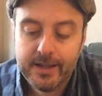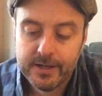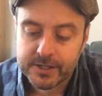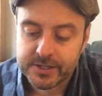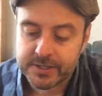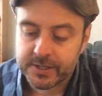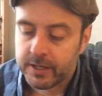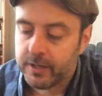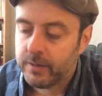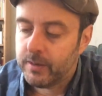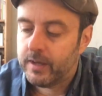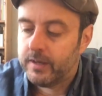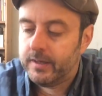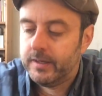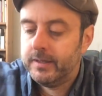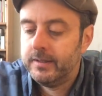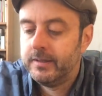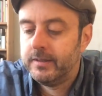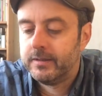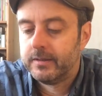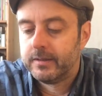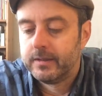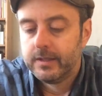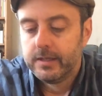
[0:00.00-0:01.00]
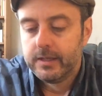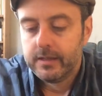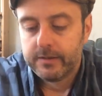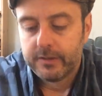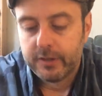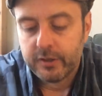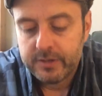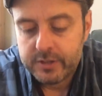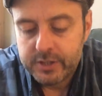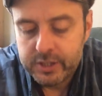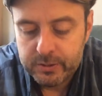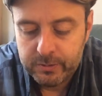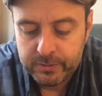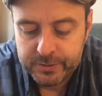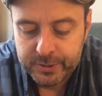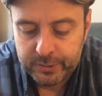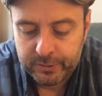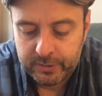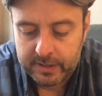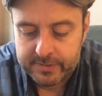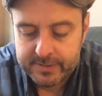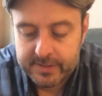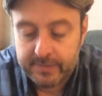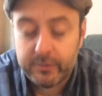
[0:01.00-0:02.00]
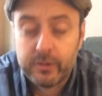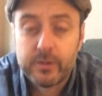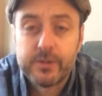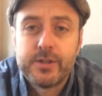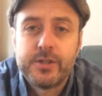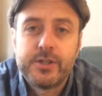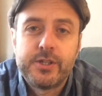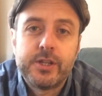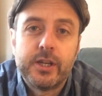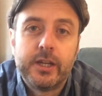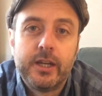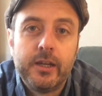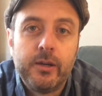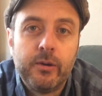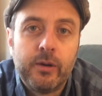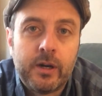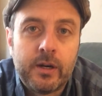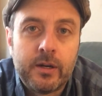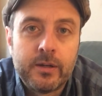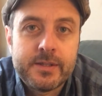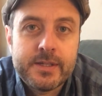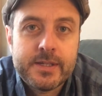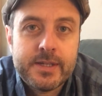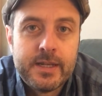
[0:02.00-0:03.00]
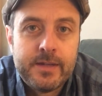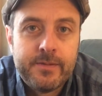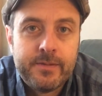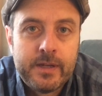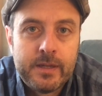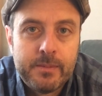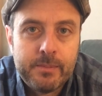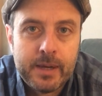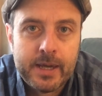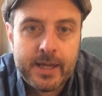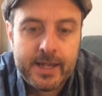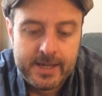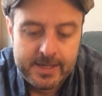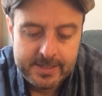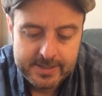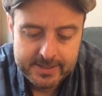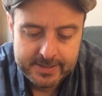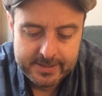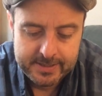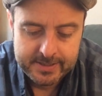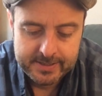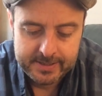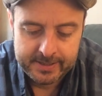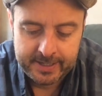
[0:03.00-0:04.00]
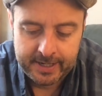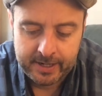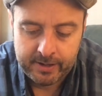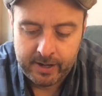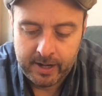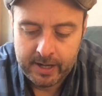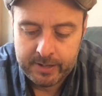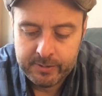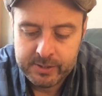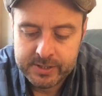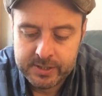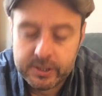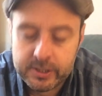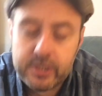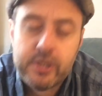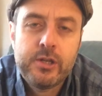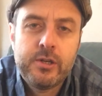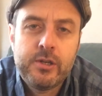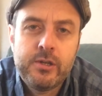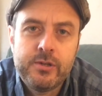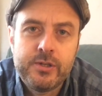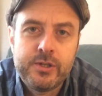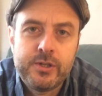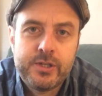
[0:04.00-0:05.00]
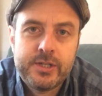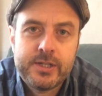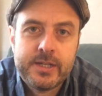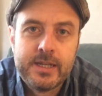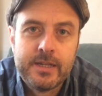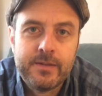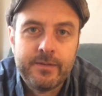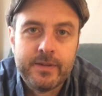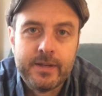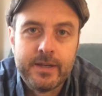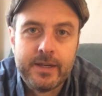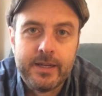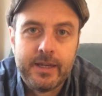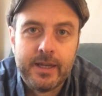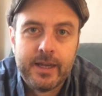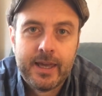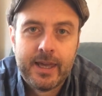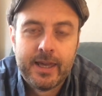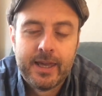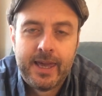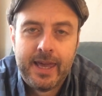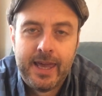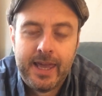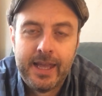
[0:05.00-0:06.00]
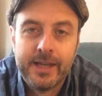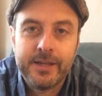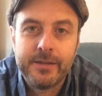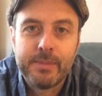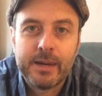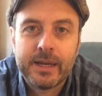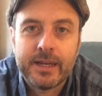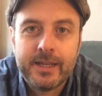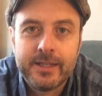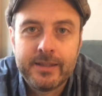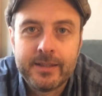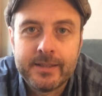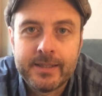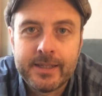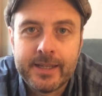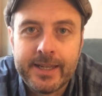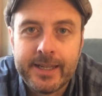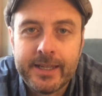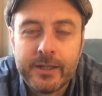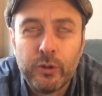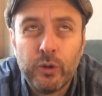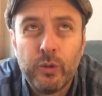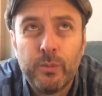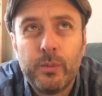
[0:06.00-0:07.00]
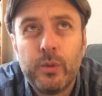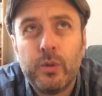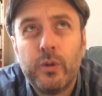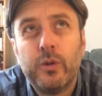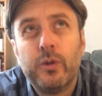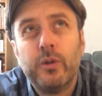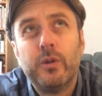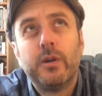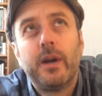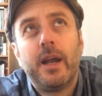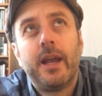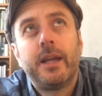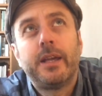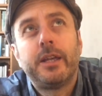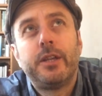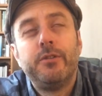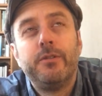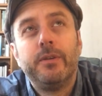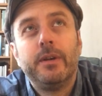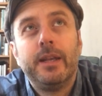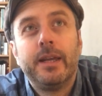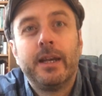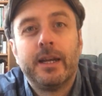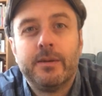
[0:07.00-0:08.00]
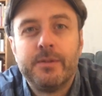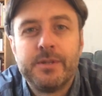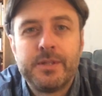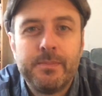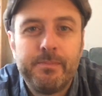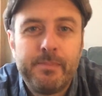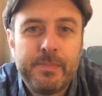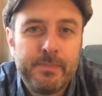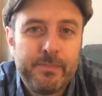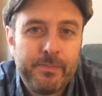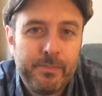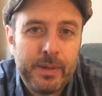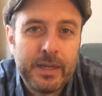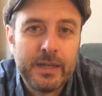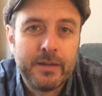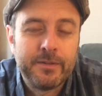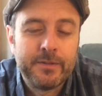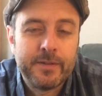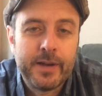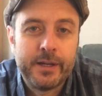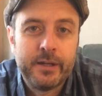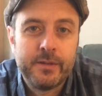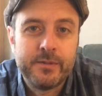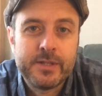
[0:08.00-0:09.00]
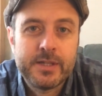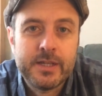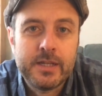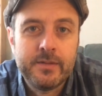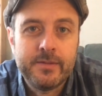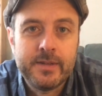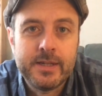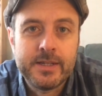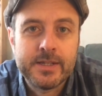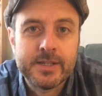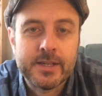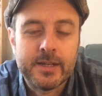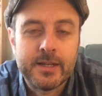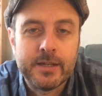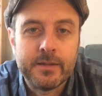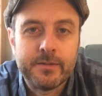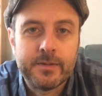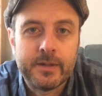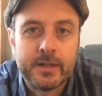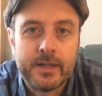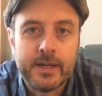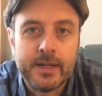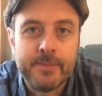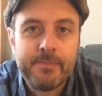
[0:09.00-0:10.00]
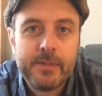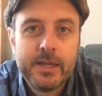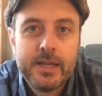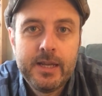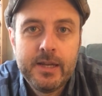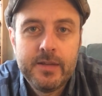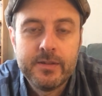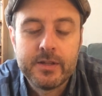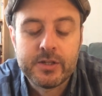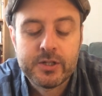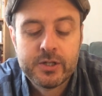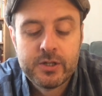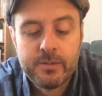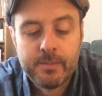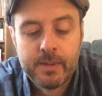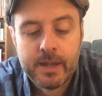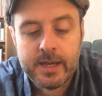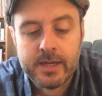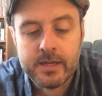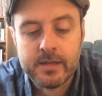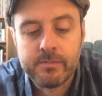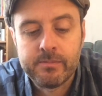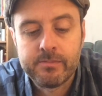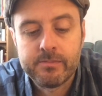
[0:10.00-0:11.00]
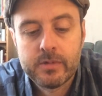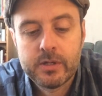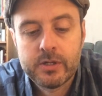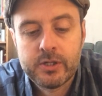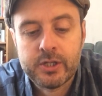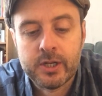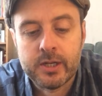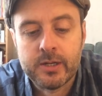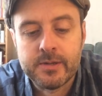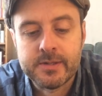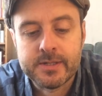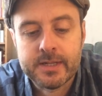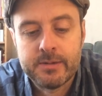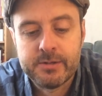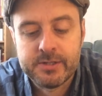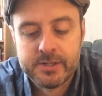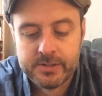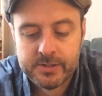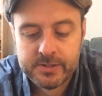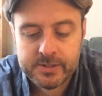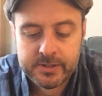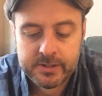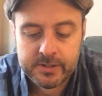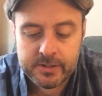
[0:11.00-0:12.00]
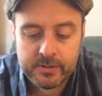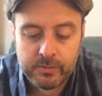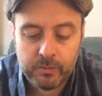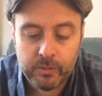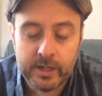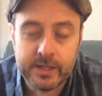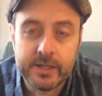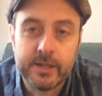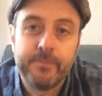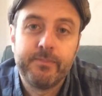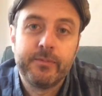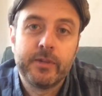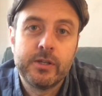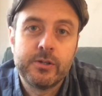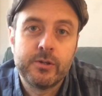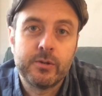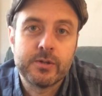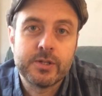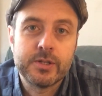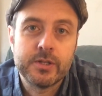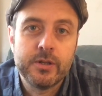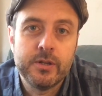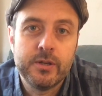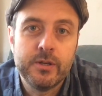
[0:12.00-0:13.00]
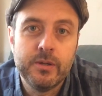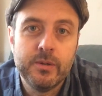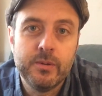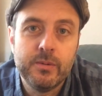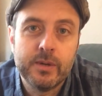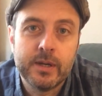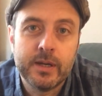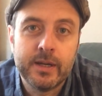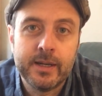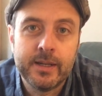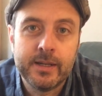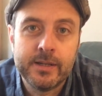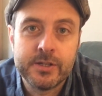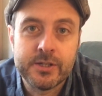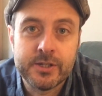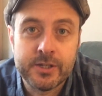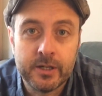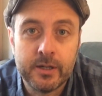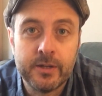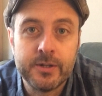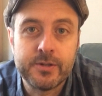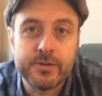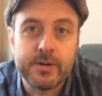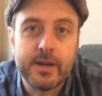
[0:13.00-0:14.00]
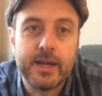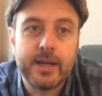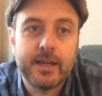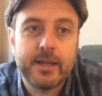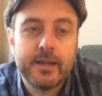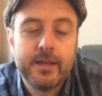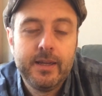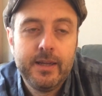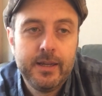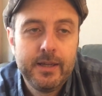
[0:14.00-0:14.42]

So the other two autographs I've got to show are TV based. Now, I was a huge TV head back in the day, or more accurately, I was a big fan of TV sci-fi. The two main shows I was into were Doctor Who and Star Trek.